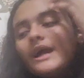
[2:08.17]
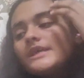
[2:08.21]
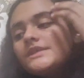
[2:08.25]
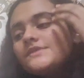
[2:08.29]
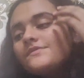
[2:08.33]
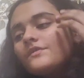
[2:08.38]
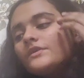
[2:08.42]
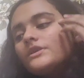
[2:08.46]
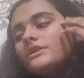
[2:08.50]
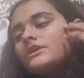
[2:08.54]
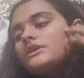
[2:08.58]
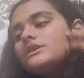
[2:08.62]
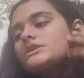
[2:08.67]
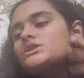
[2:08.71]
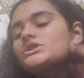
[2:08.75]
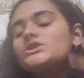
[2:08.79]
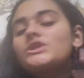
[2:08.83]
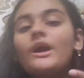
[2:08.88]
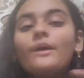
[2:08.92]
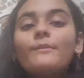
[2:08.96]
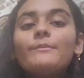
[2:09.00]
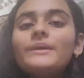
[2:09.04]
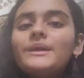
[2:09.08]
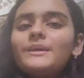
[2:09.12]
As for the
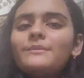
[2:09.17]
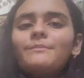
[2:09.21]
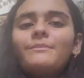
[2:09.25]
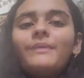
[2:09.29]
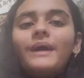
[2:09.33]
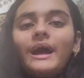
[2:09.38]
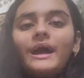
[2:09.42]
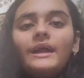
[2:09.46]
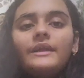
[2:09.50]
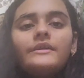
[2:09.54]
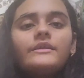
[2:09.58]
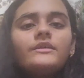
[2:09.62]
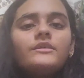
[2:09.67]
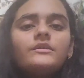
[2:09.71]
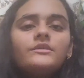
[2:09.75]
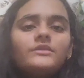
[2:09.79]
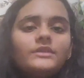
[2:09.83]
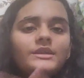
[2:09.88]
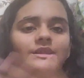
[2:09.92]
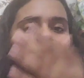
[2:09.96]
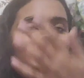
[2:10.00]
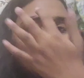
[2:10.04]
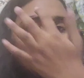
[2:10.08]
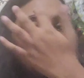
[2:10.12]
strumming pattern,
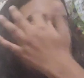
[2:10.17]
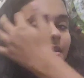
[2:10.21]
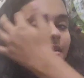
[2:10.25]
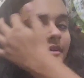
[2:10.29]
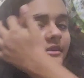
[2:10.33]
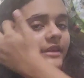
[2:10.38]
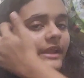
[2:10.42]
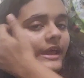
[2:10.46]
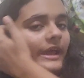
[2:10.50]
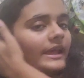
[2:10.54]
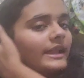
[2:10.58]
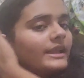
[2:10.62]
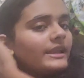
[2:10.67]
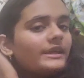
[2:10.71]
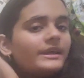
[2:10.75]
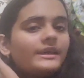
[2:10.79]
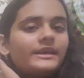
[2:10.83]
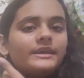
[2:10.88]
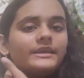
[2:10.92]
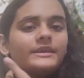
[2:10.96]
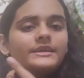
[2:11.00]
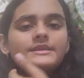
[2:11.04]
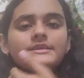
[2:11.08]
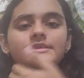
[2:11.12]
it's like really
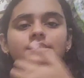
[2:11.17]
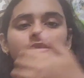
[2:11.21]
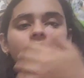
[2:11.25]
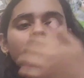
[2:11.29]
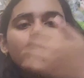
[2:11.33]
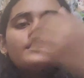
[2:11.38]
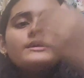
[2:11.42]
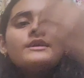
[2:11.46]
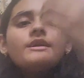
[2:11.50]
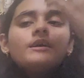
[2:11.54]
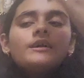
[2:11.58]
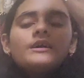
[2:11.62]
easy.